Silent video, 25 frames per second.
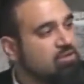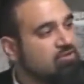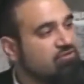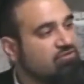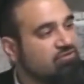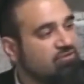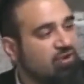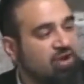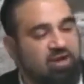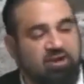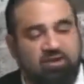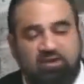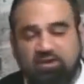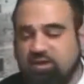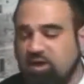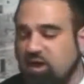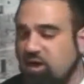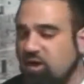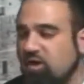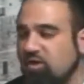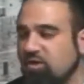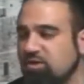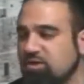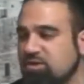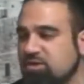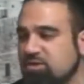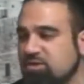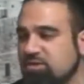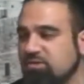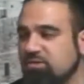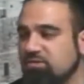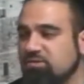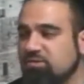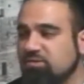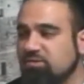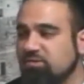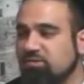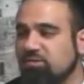The friend goes,
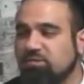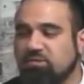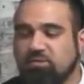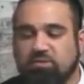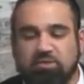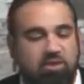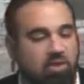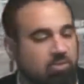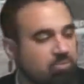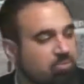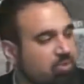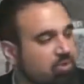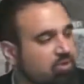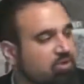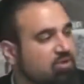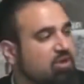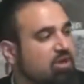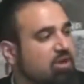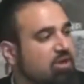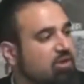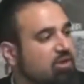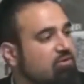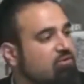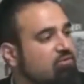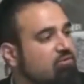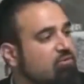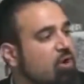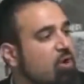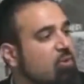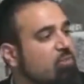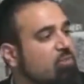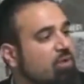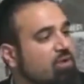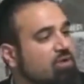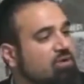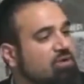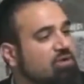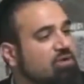they put the
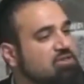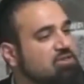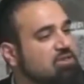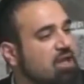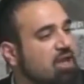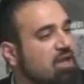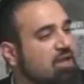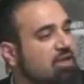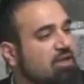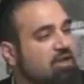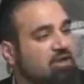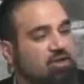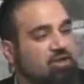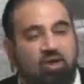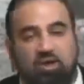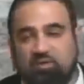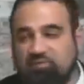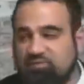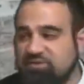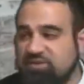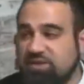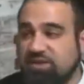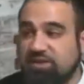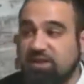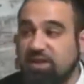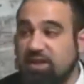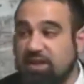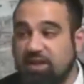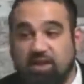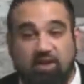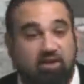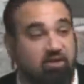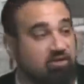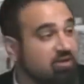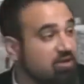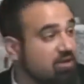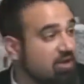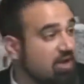rope on his neck, and all of a sudden they
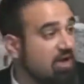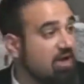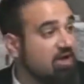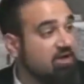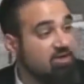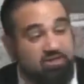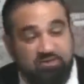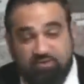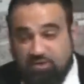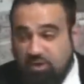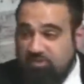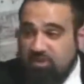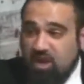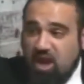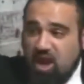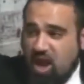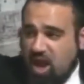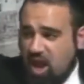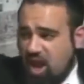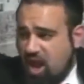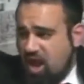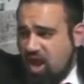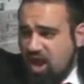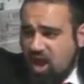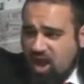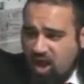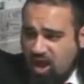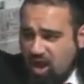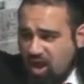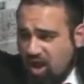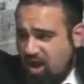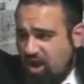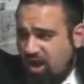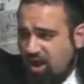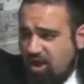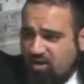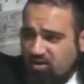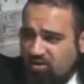hear the guy scream,
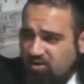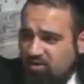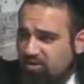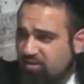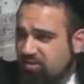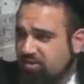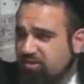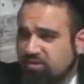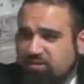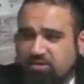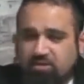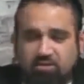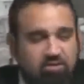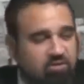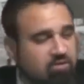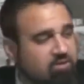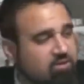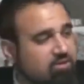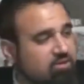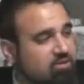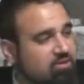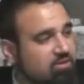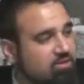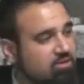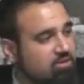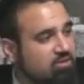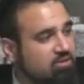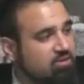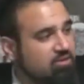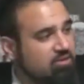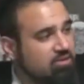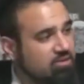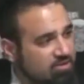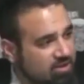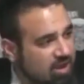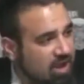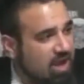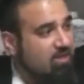No!
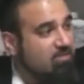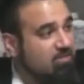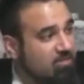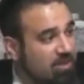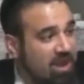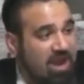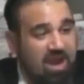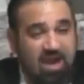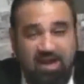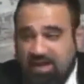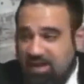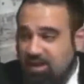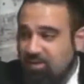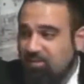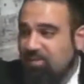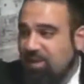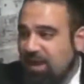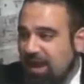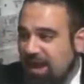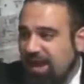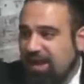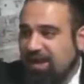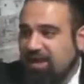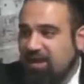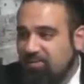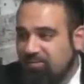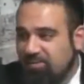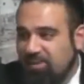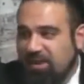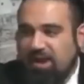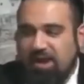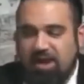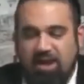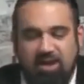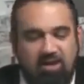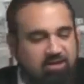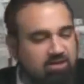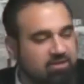I'm back, I'm back, I'm
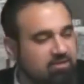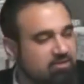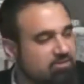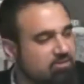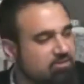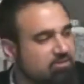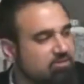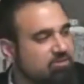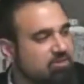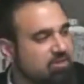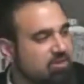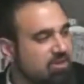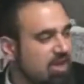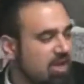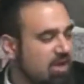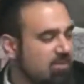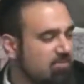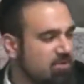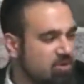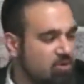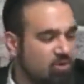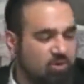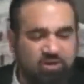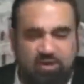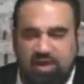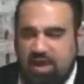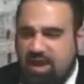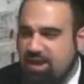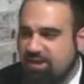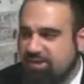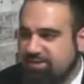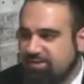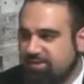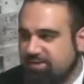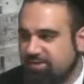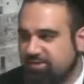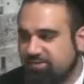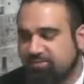back. It's like, yeah, but you were
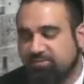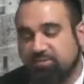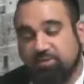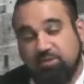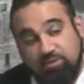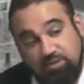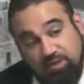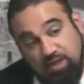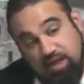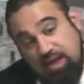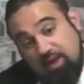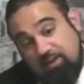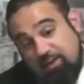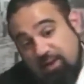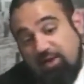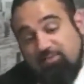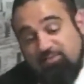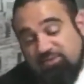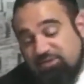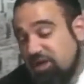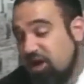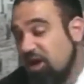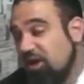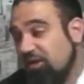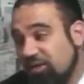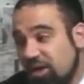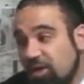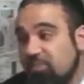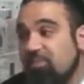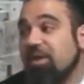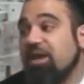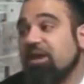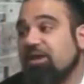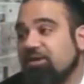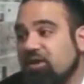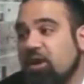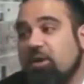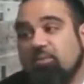late. Okay, oh, I'm sorry,
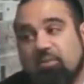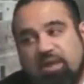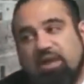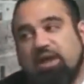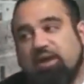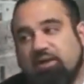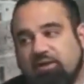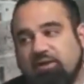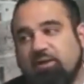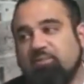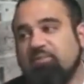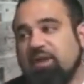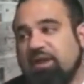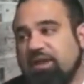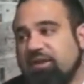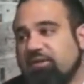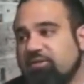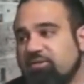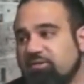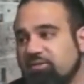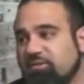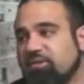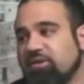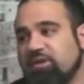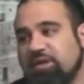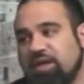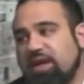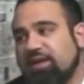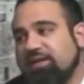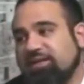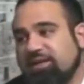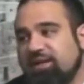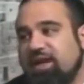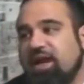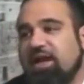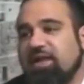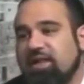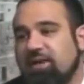I'm here, I'm here, I'm here. You
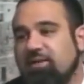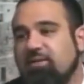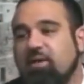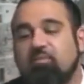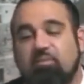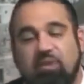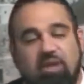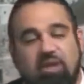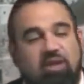can't deny that,